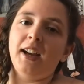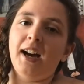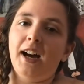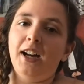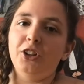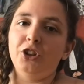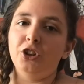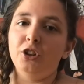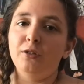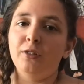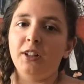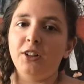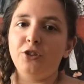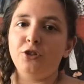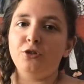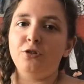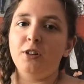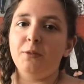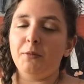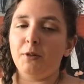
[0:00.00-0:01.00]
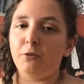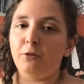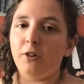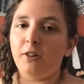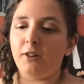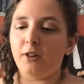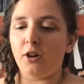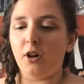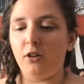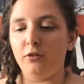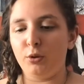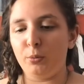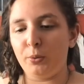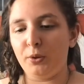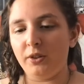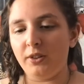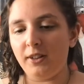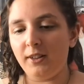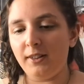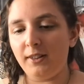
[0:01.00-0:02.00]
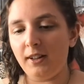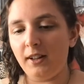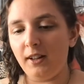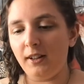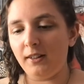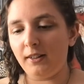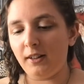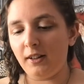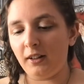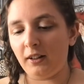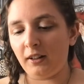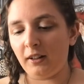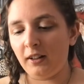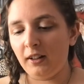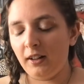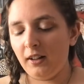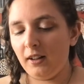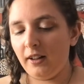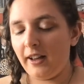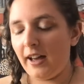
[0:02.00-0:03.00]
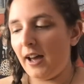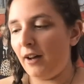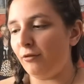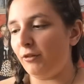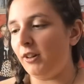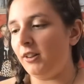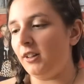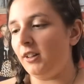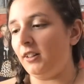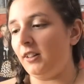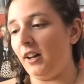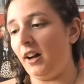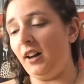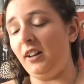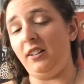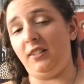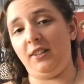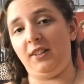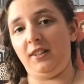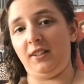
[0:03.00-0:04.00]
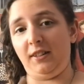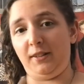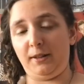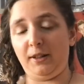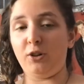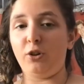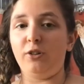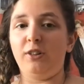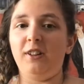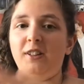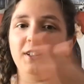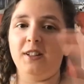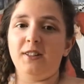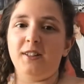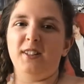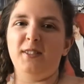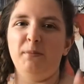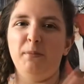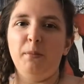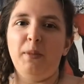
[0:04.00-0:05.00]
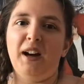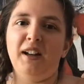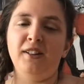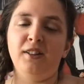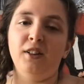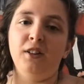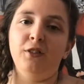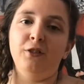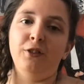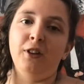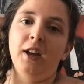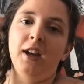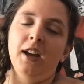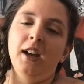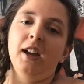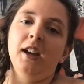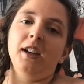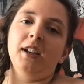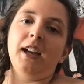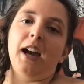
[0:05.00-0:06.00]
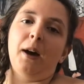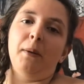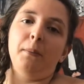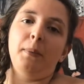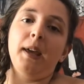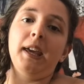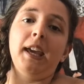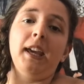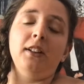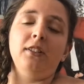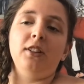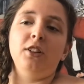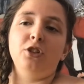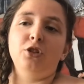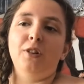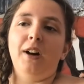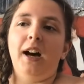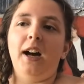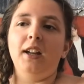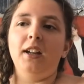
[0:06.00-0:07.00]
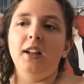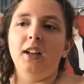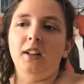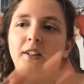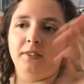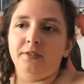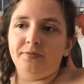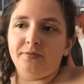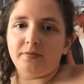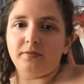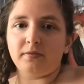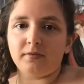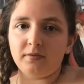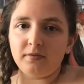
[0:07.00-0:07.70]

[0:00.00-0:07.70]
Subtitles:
he had during his treatment for this horrible disease, and everything that he did, this because he did this massive campaign to try and